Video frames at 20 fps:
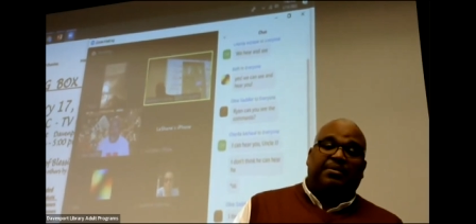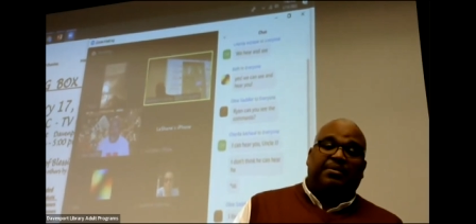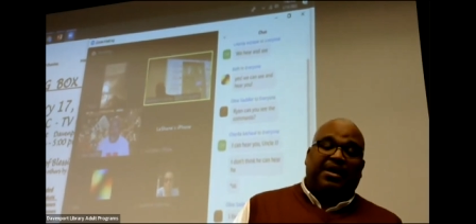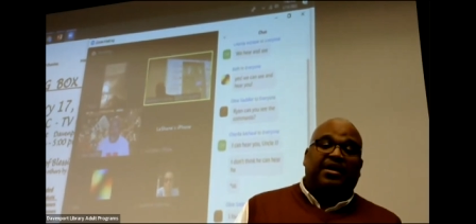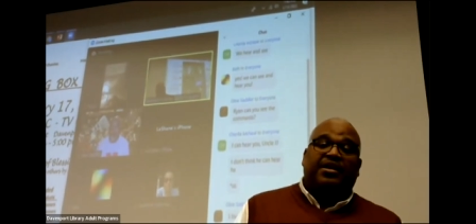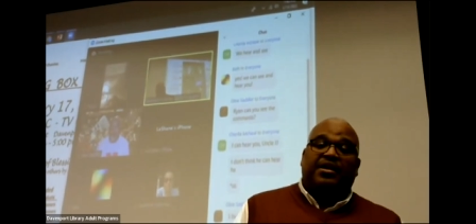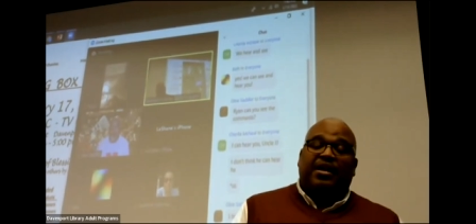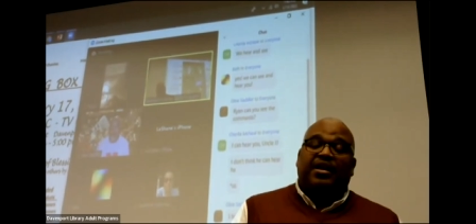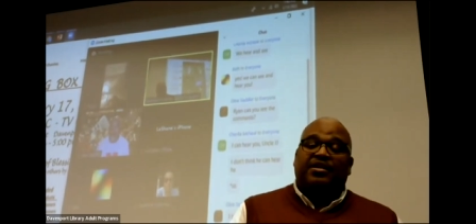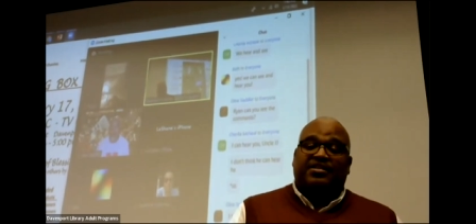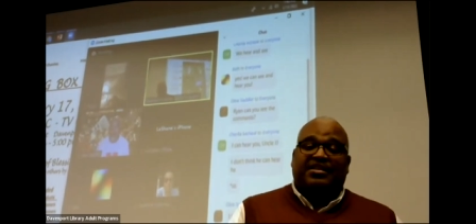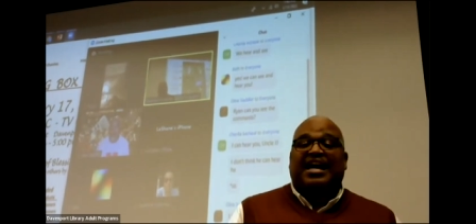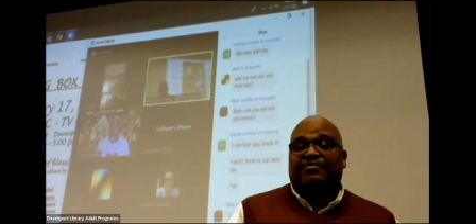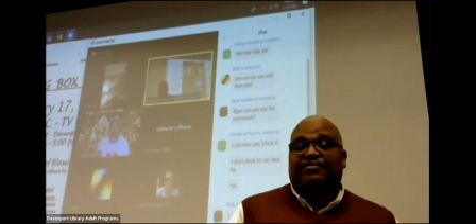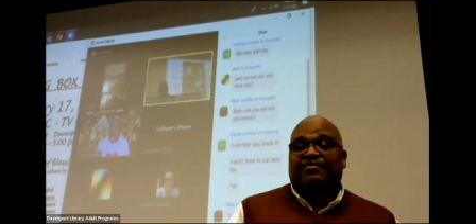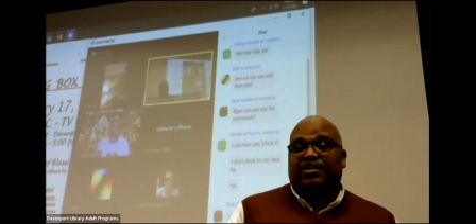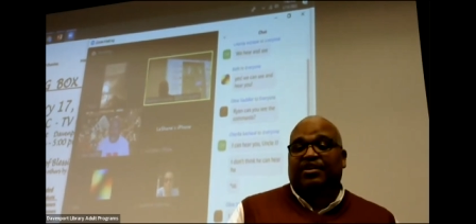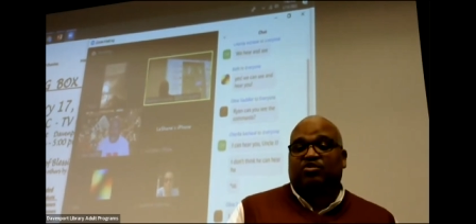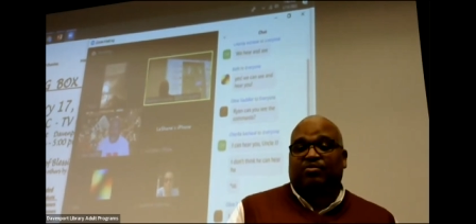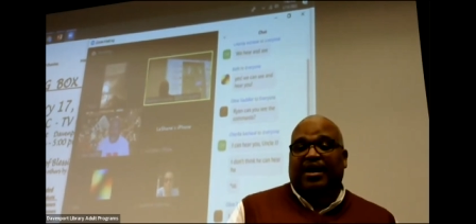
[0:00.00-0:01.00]
And it's
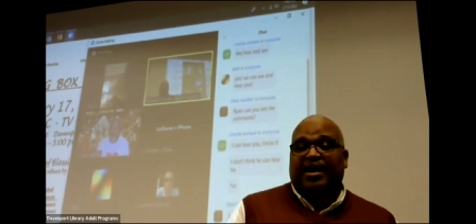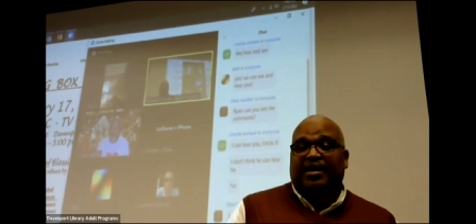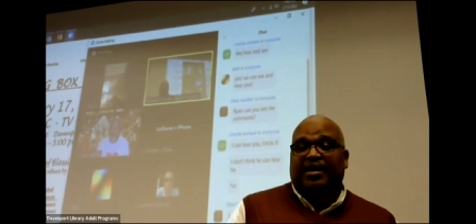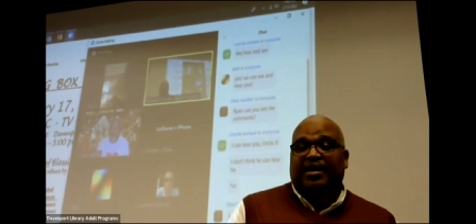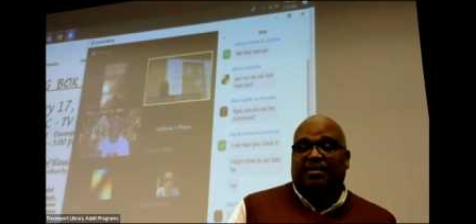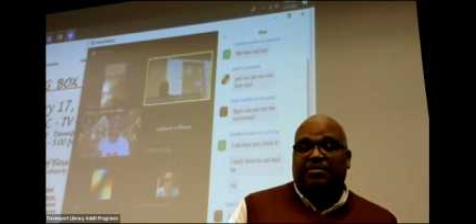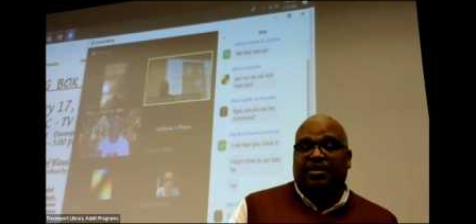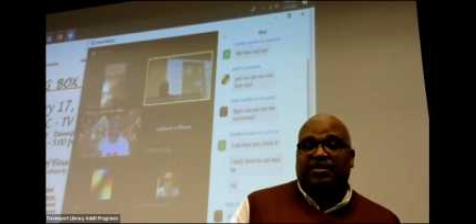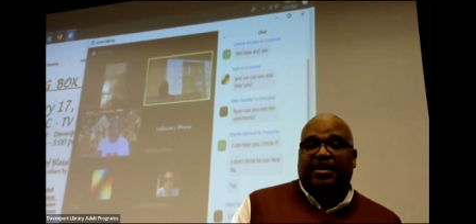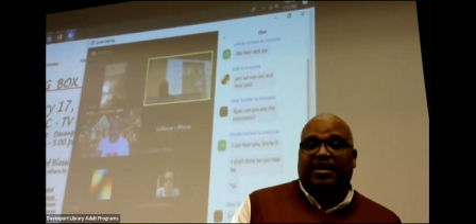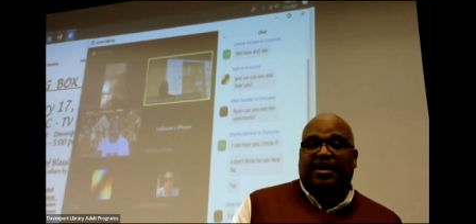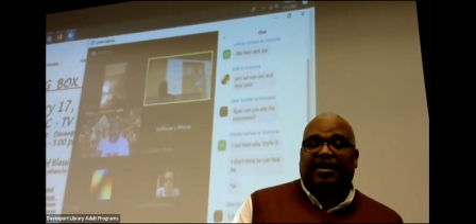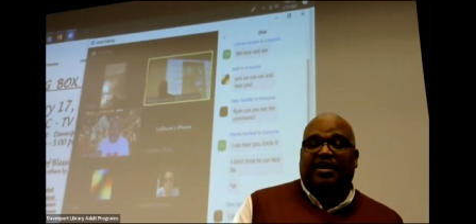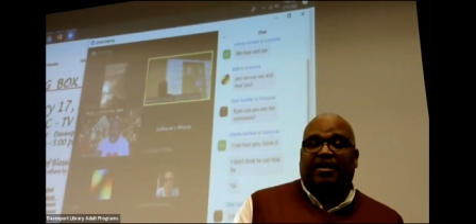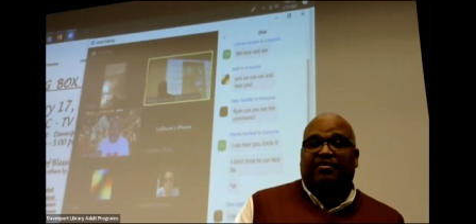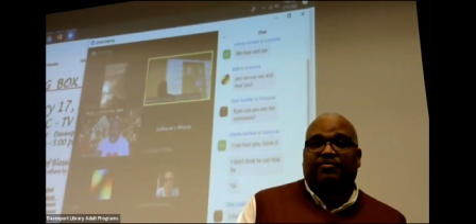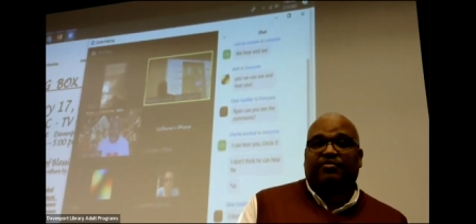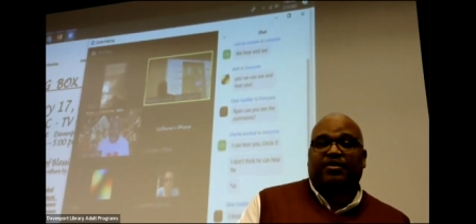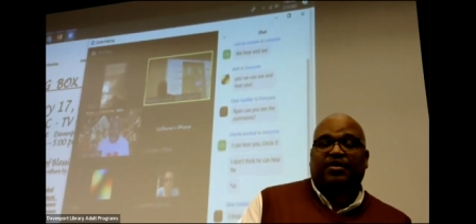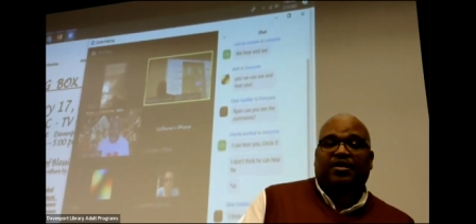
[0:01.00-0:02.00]
obvious, right? I mean, to
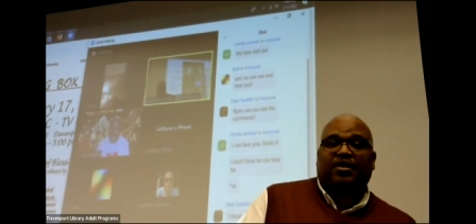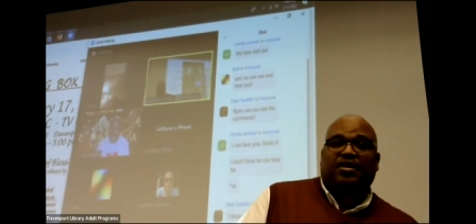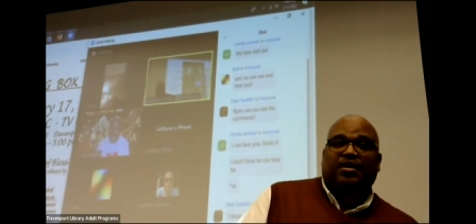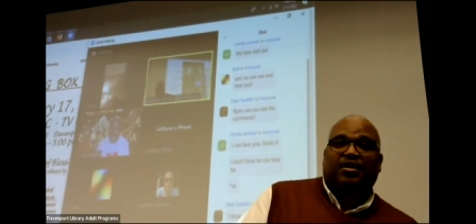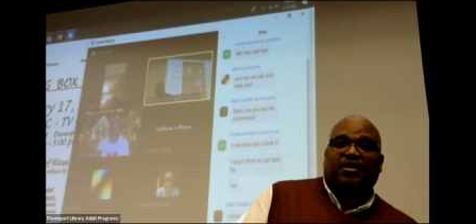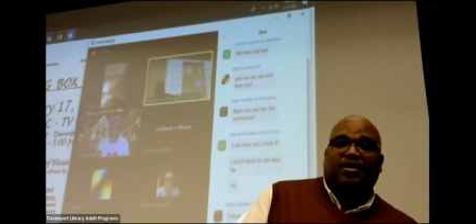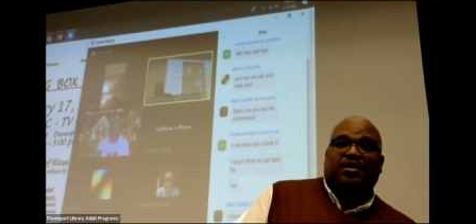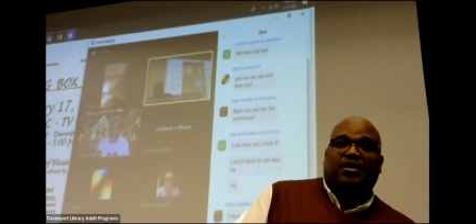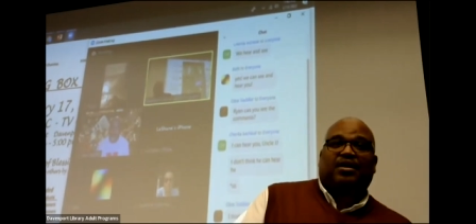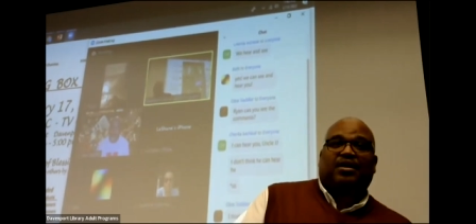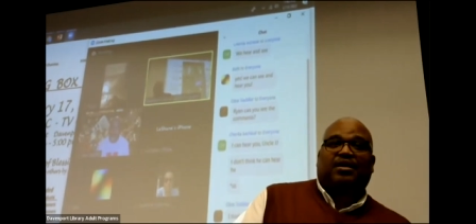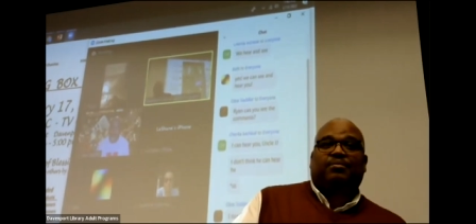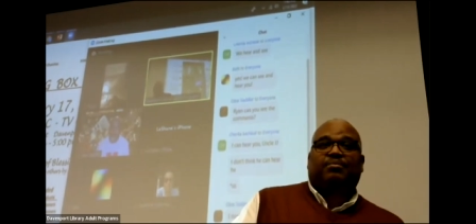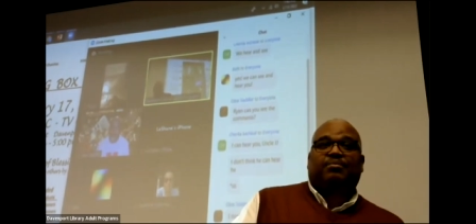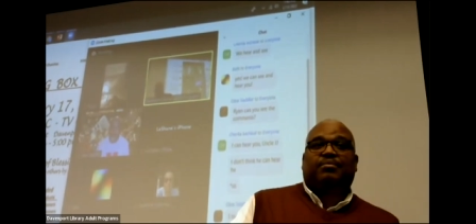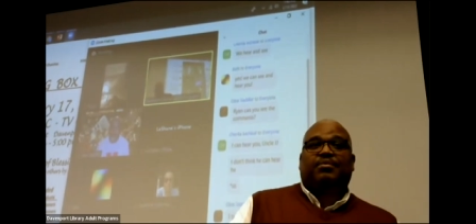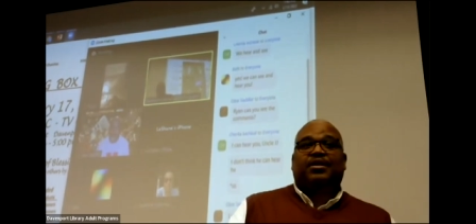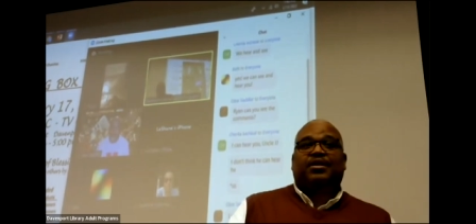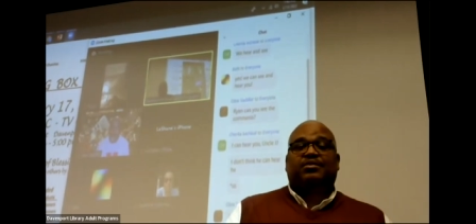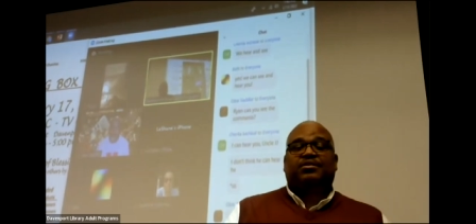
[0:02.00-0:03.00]
have
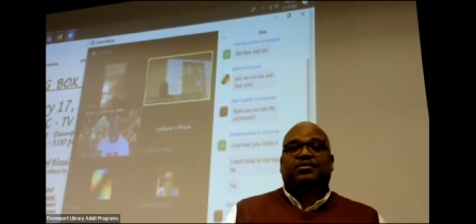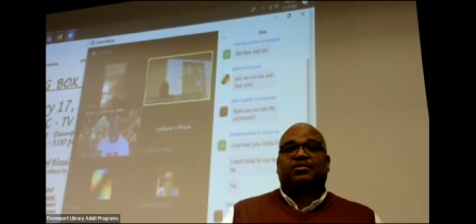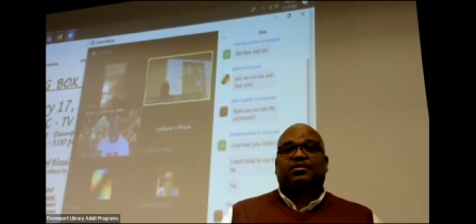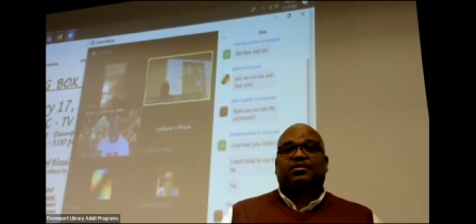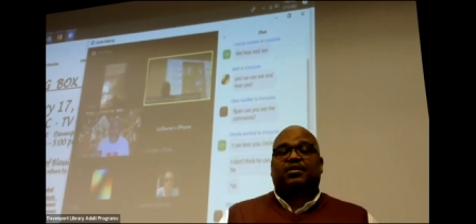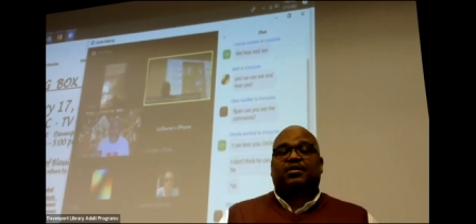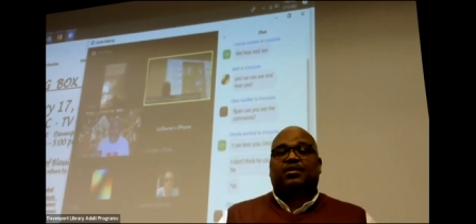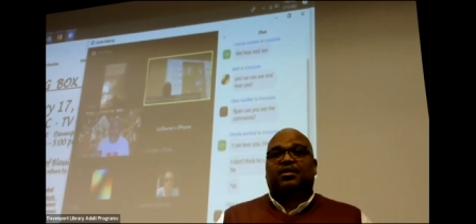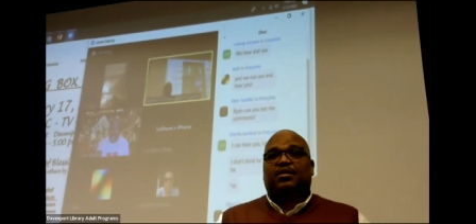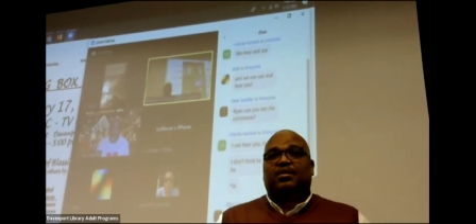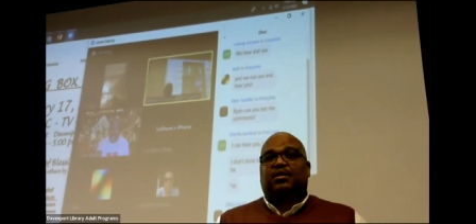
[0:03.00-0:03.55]
his